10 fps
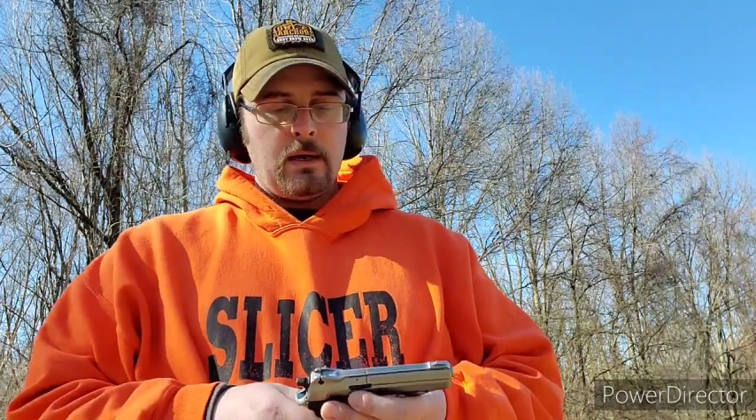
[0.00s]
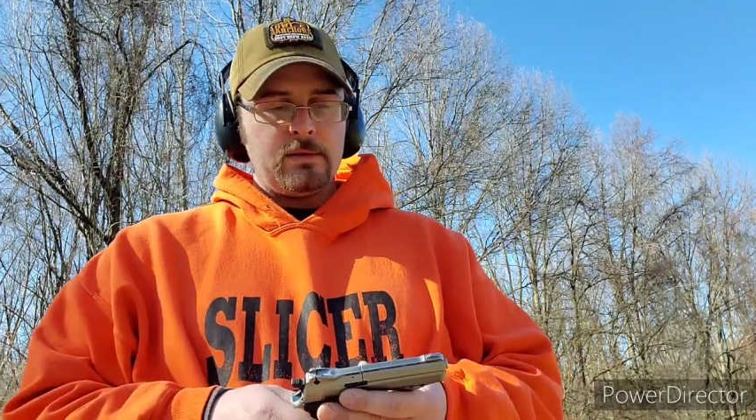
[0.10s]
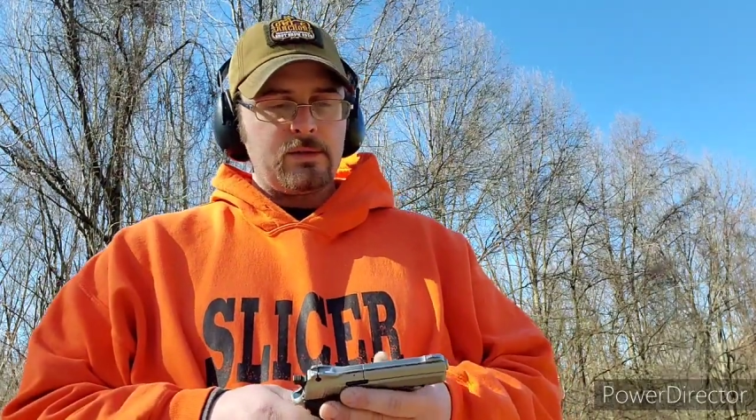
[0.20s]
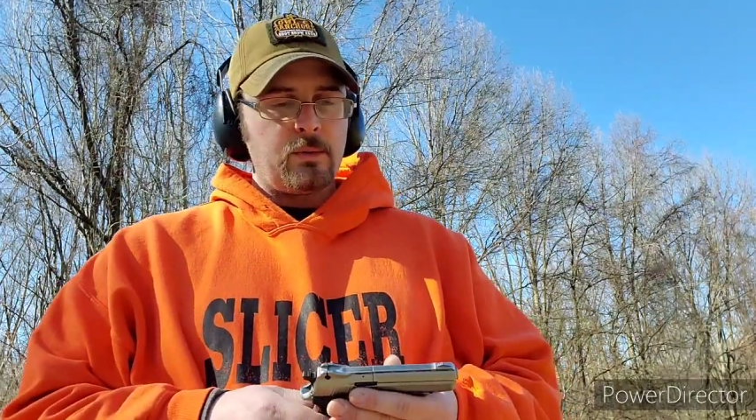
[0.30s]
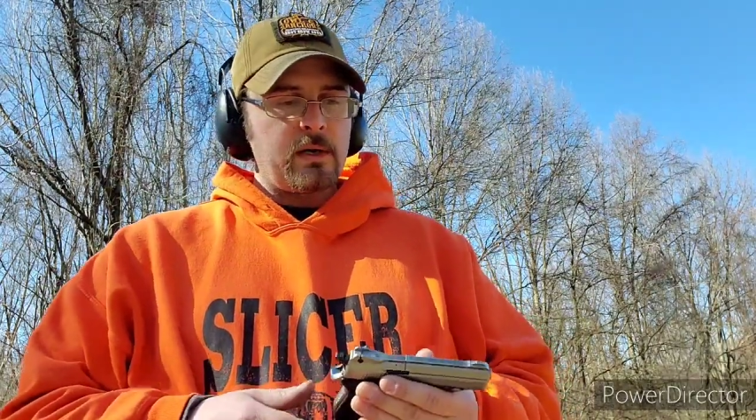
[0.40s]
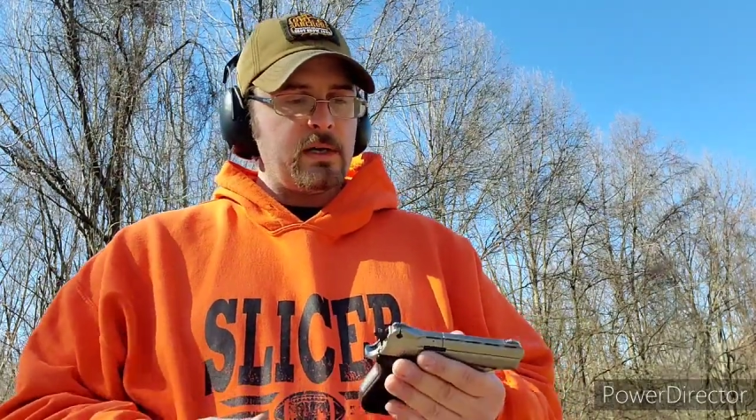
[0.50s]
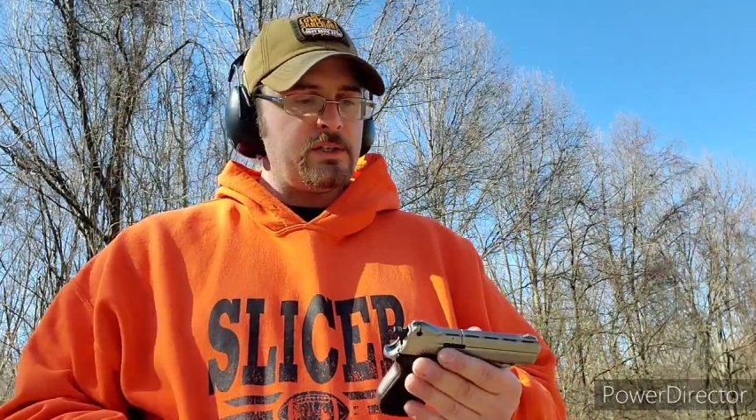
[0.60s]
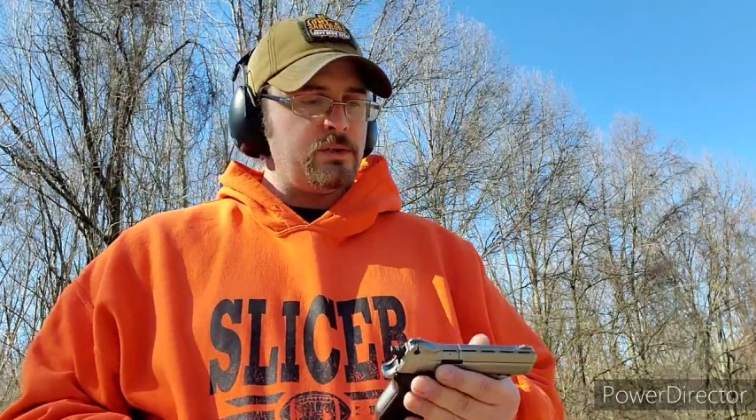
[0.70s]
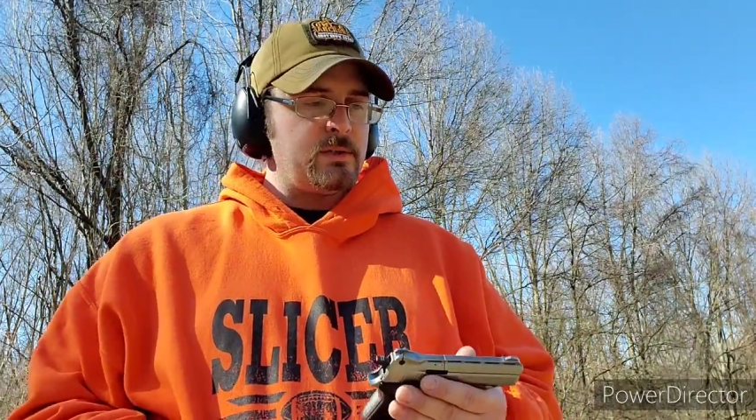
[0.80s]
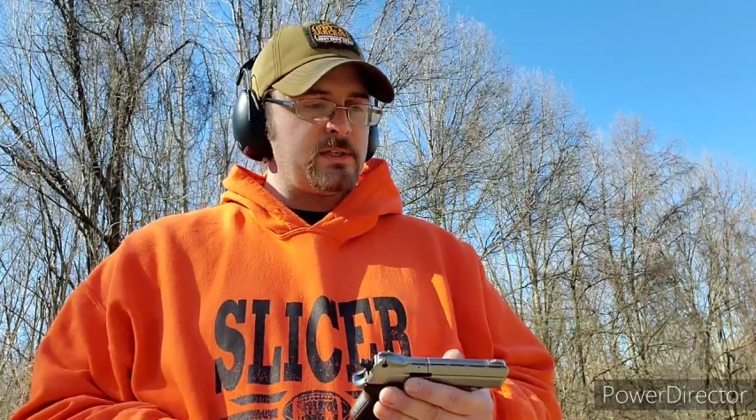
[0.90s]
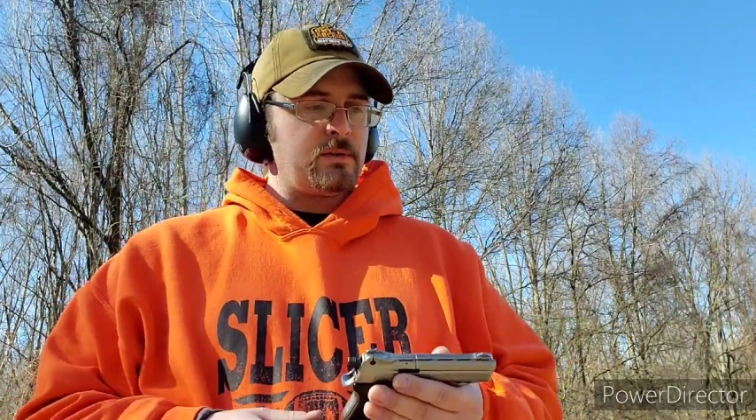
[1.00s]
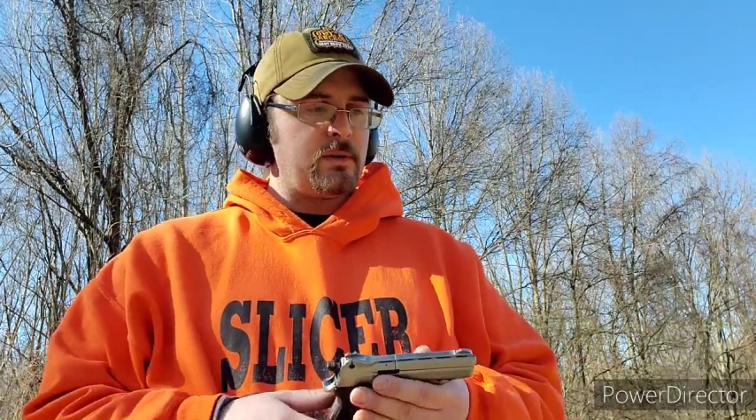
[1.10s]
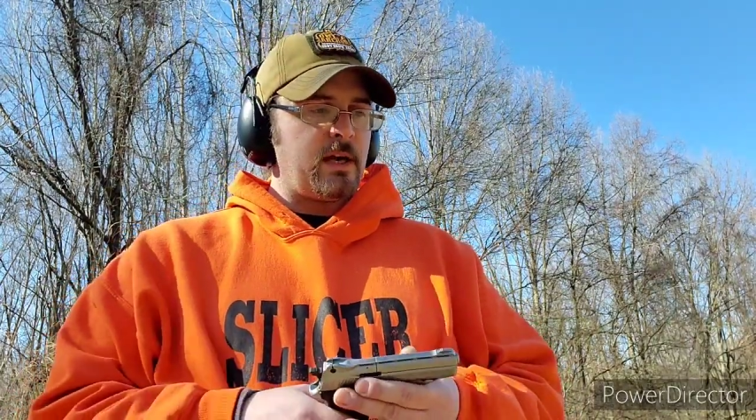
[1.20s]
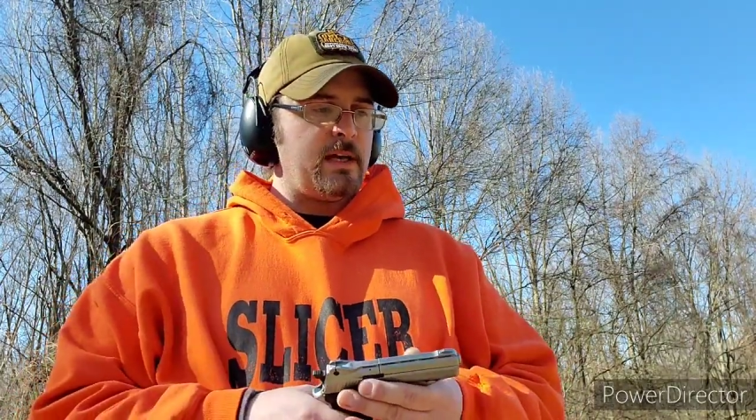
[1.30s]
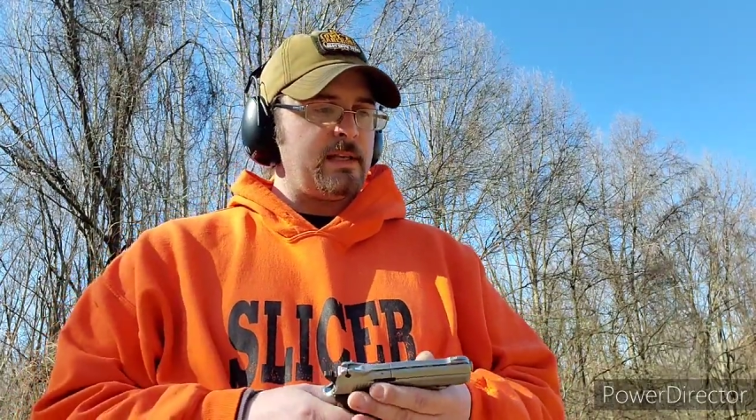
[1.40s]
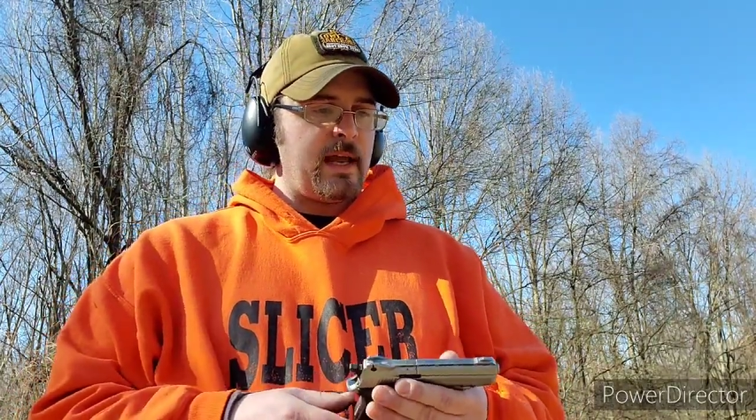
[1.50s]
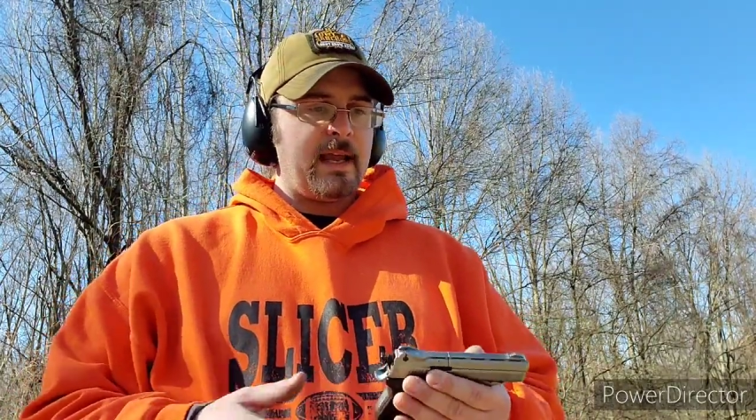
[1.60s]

So we're going to shoot this little gun. I